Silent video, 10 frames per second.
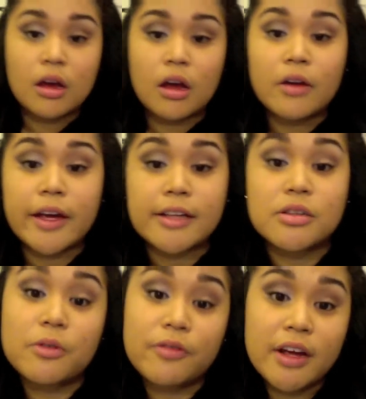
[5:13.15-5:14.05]
Okay,
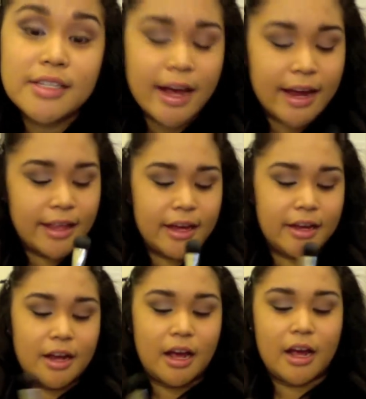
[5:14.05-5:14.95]
so moving on to
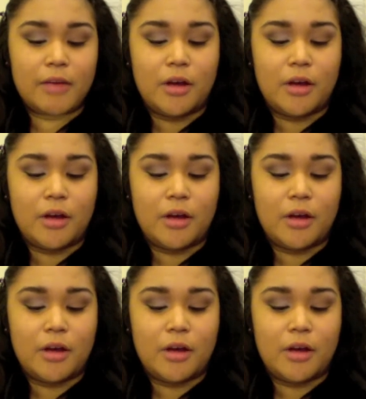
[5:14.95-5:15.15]
highlight, I'm